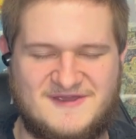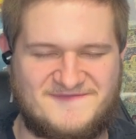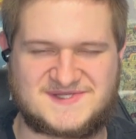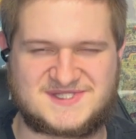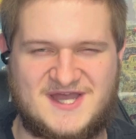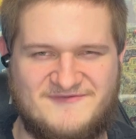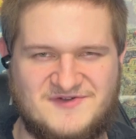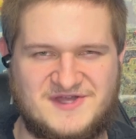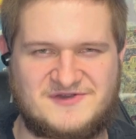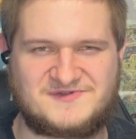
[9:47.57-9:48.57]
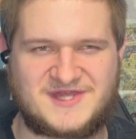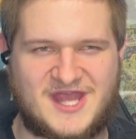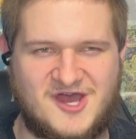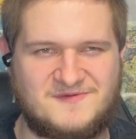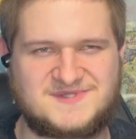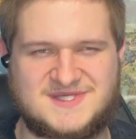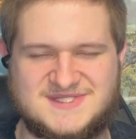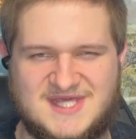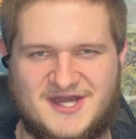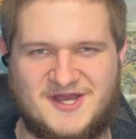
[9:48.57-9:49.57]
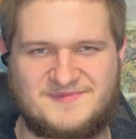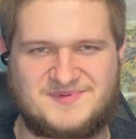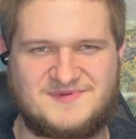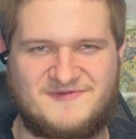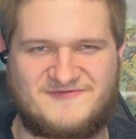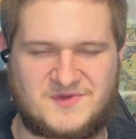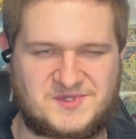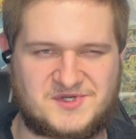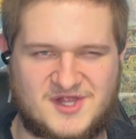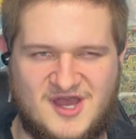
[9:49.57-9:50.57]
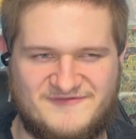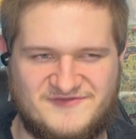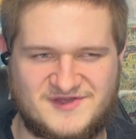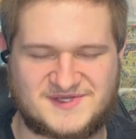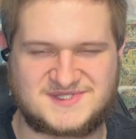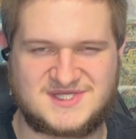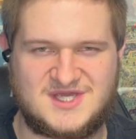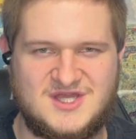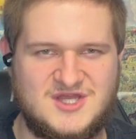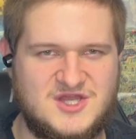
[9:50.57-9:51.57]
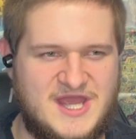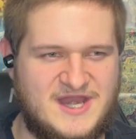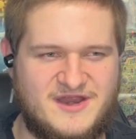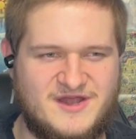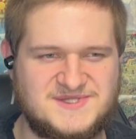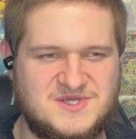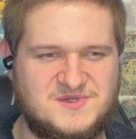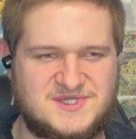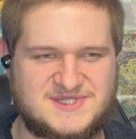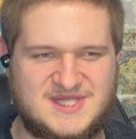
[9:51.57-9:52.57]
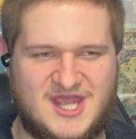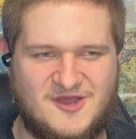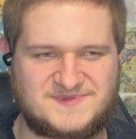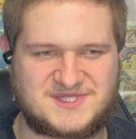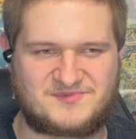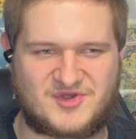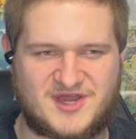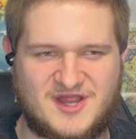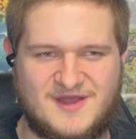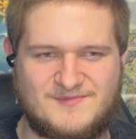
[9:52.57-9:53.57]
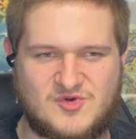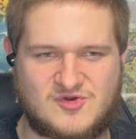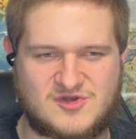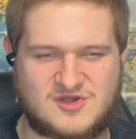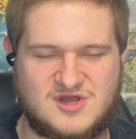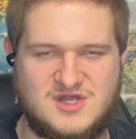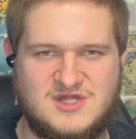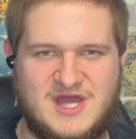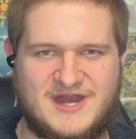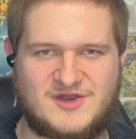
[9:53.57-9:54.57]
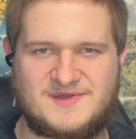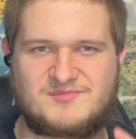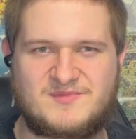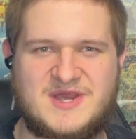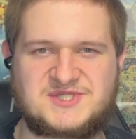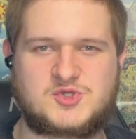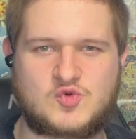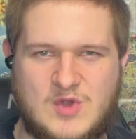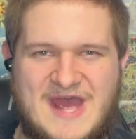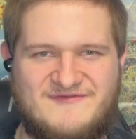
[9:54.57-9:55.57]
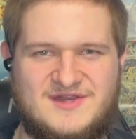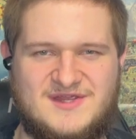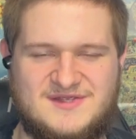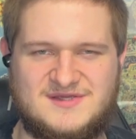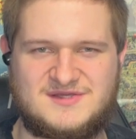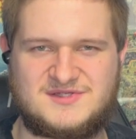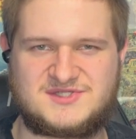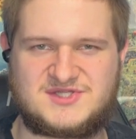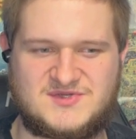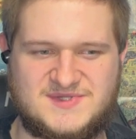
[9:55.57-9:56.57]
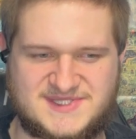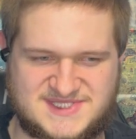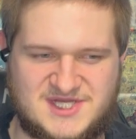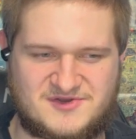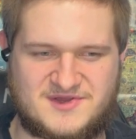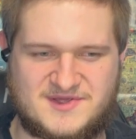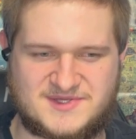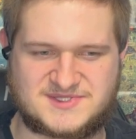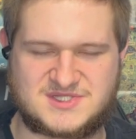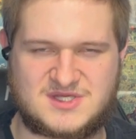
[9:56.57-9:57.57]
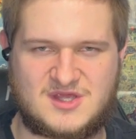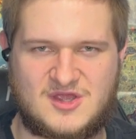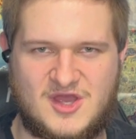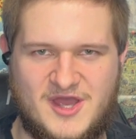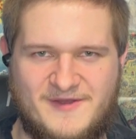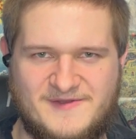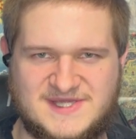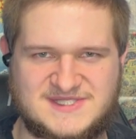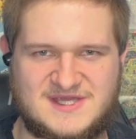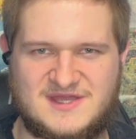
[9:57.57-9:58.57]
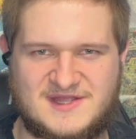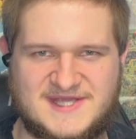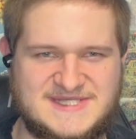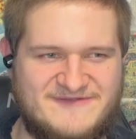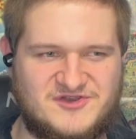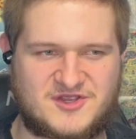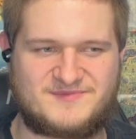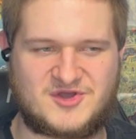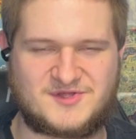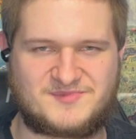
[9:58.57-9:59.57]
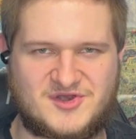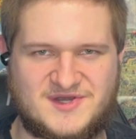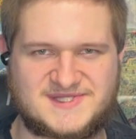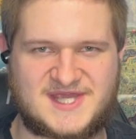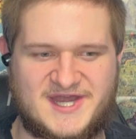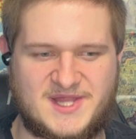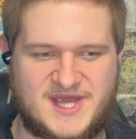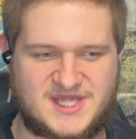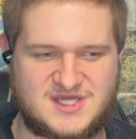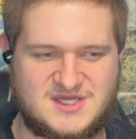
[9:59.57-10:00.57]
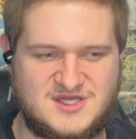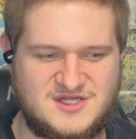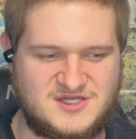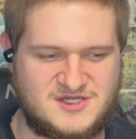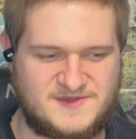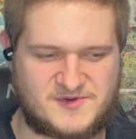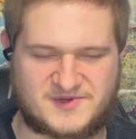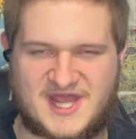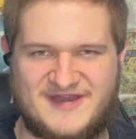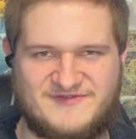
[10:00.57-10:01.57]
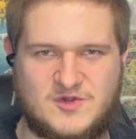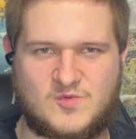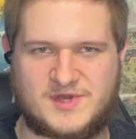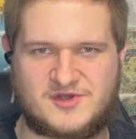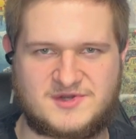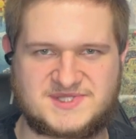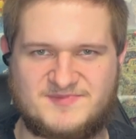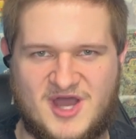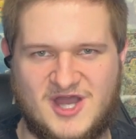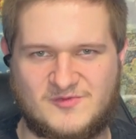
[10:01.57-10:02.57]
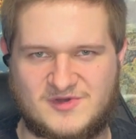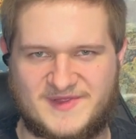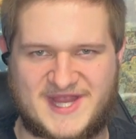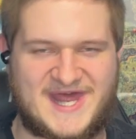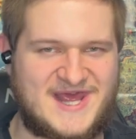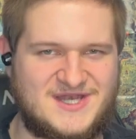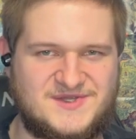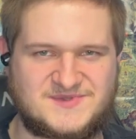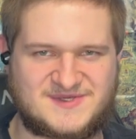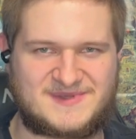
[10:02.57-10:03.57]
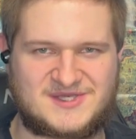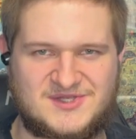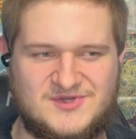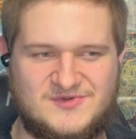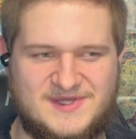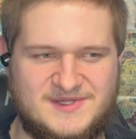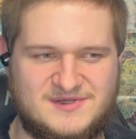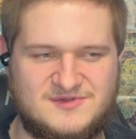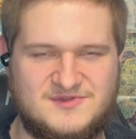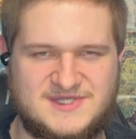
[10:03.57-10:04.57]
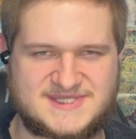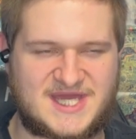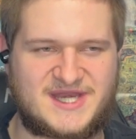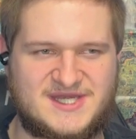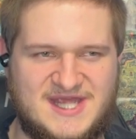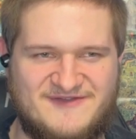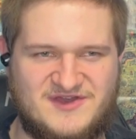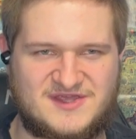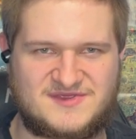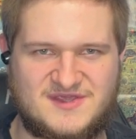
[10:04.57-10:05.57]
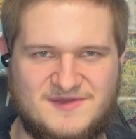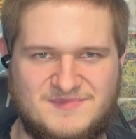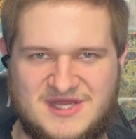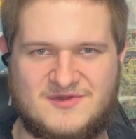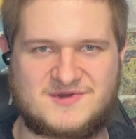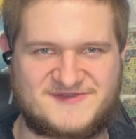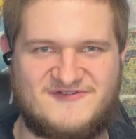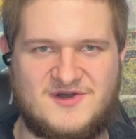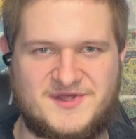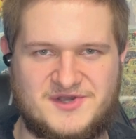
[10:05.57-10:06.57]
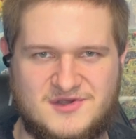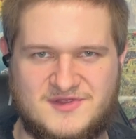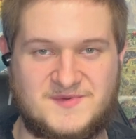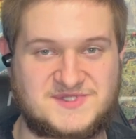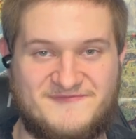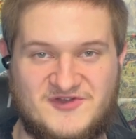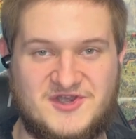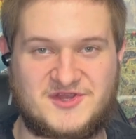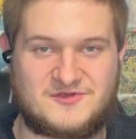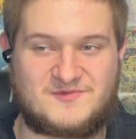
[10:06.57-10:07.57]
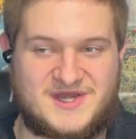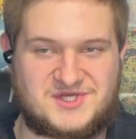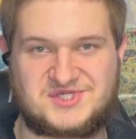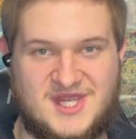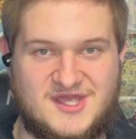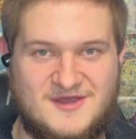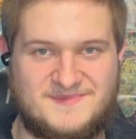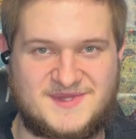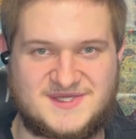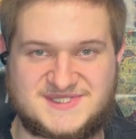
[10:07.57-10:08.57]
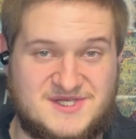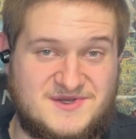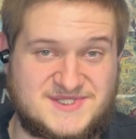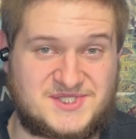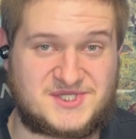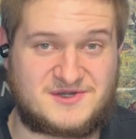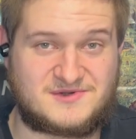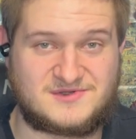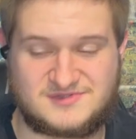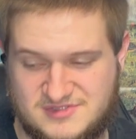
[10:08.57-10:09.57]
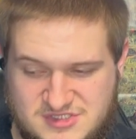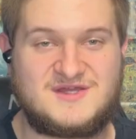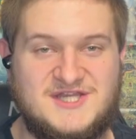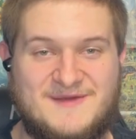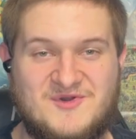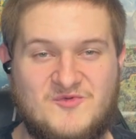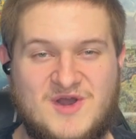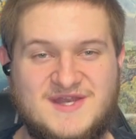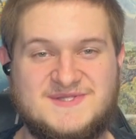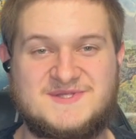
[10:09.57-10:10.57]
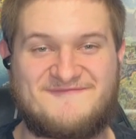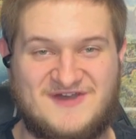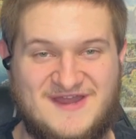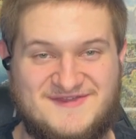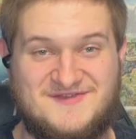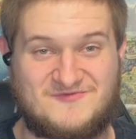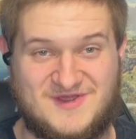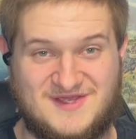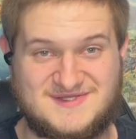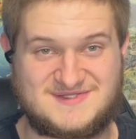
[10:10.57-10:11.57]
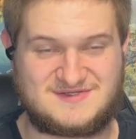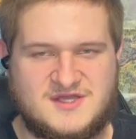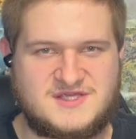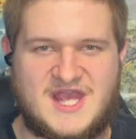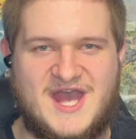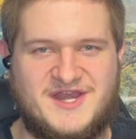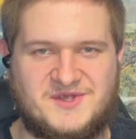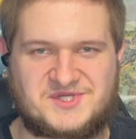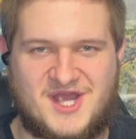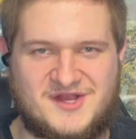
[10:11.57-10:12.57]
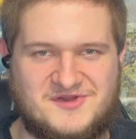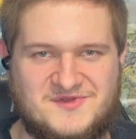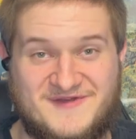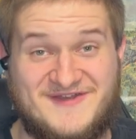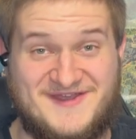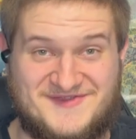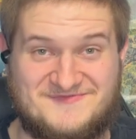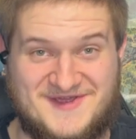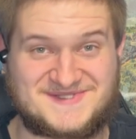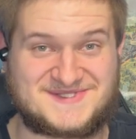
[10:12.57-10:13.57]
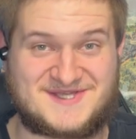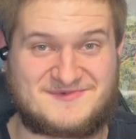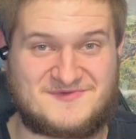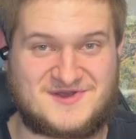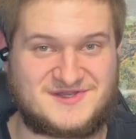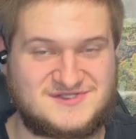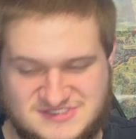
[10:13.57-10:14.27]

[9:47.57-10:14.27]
this novel, and it really helps to set up future conflicts, and also just helps to bring a more, it brings gravity to the series, because after Kabbalah Burn, it's of like they were kind of in a weird spot where they kind of had to do something new, and deciding to have like the meteors fall on Earth was a very good way to shake up the series in general. Number one is Leviathan Wakes. Yeah, I know, shocker, Leviathan Wakes is number one.